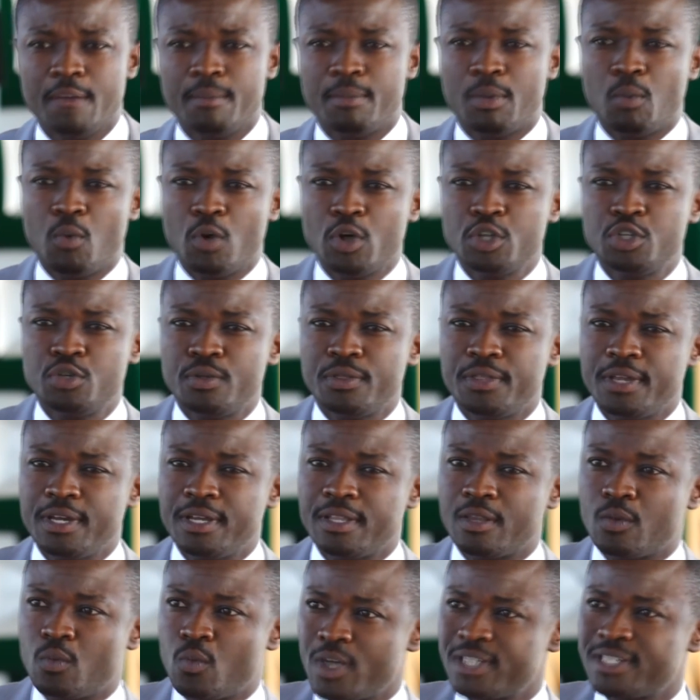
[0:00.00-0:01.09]
but what do you
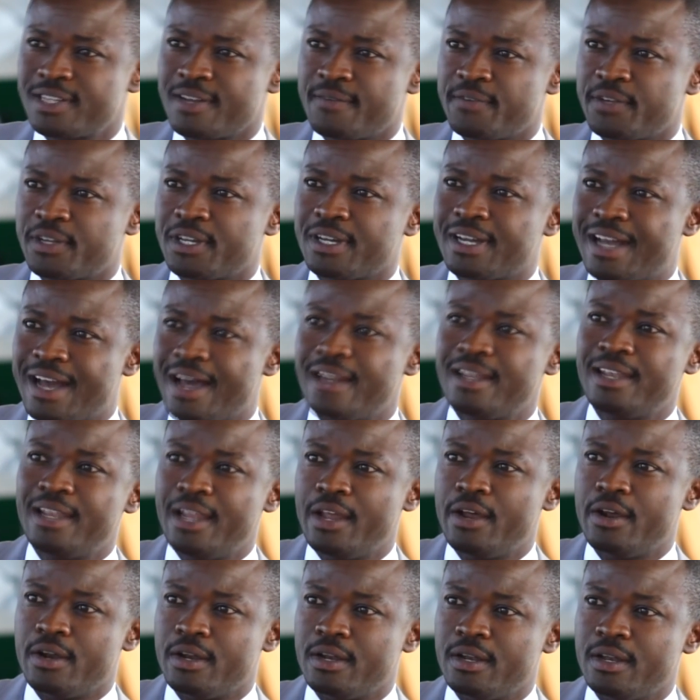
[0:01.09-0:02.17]
think that West Africa can
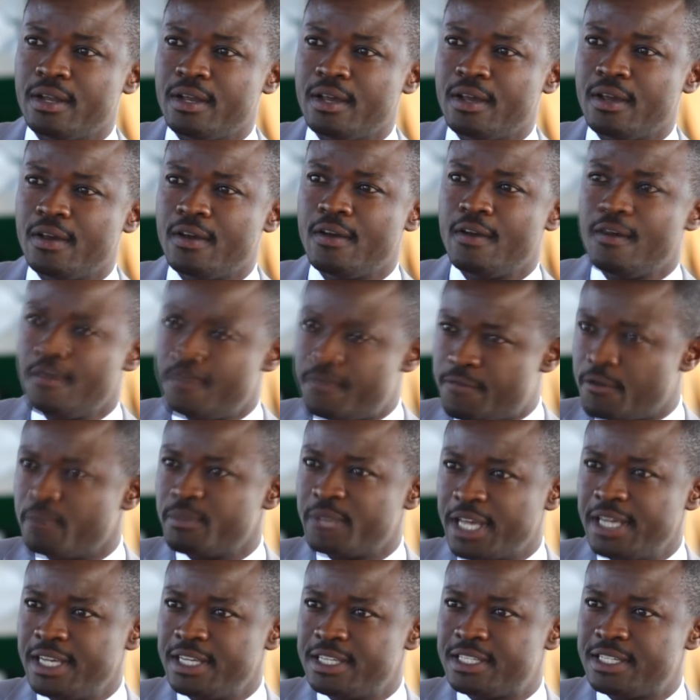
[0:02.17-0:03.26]
learn from
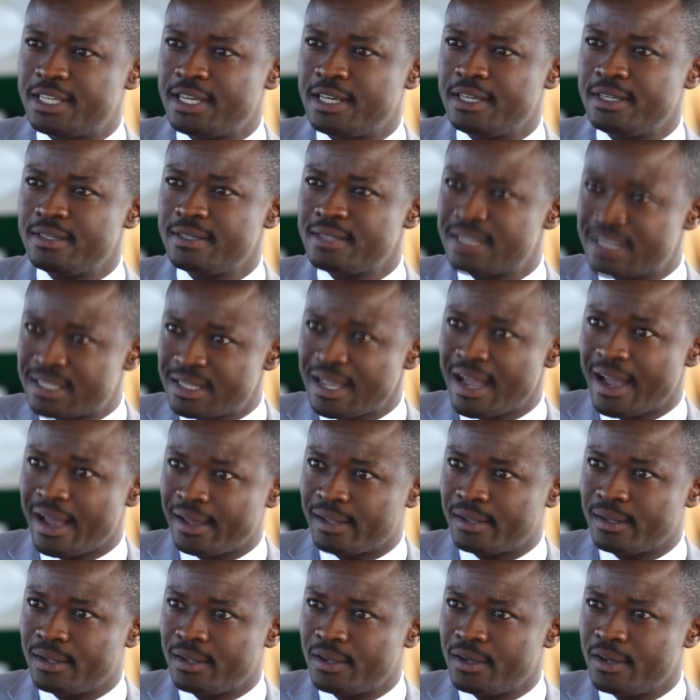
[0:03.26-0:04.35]
the Eastern
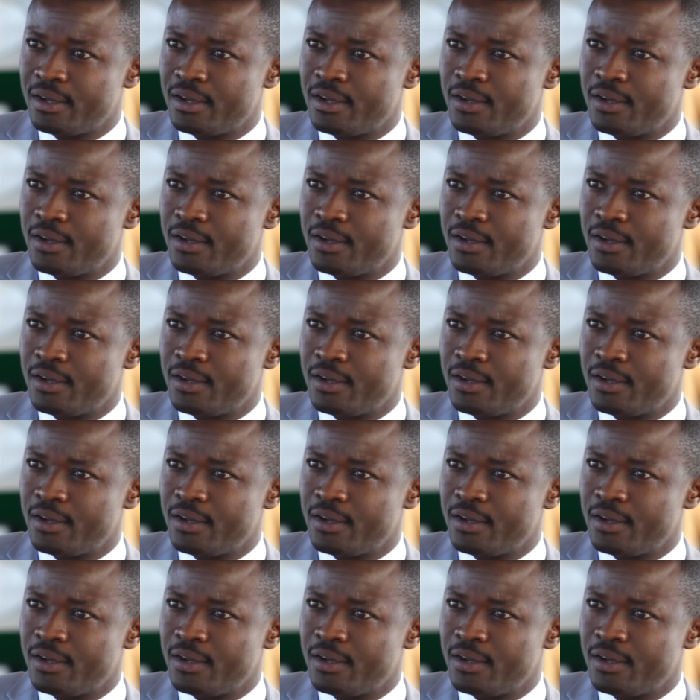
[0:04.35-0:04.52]
style